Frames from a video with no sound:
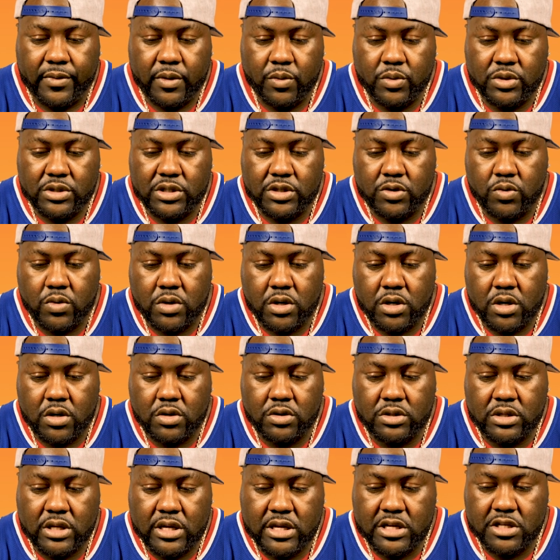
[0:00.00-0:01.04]
it was just one of
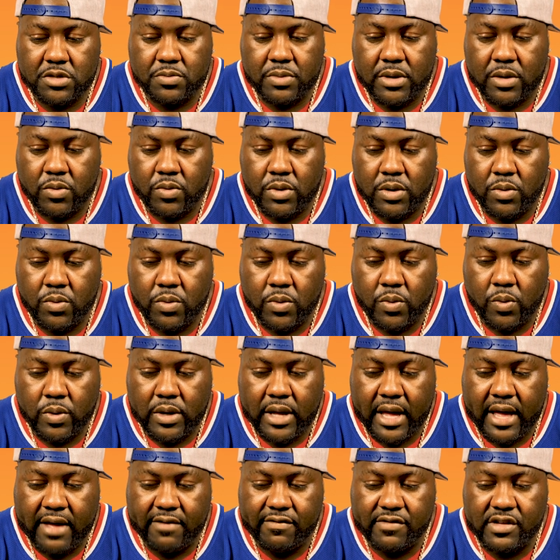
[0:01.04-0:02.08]
those things, man.
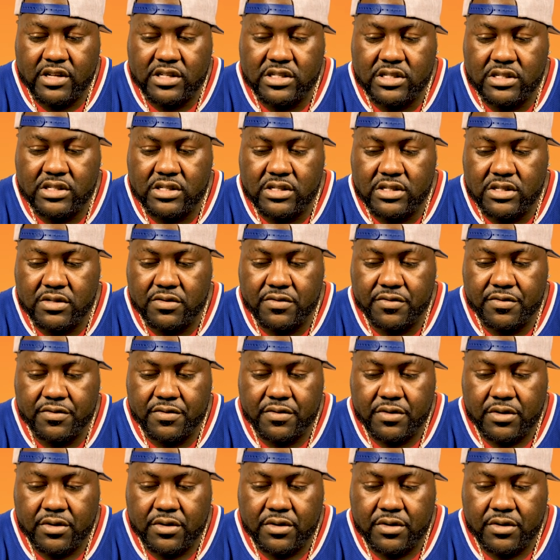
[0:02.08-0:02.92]
We had visions of,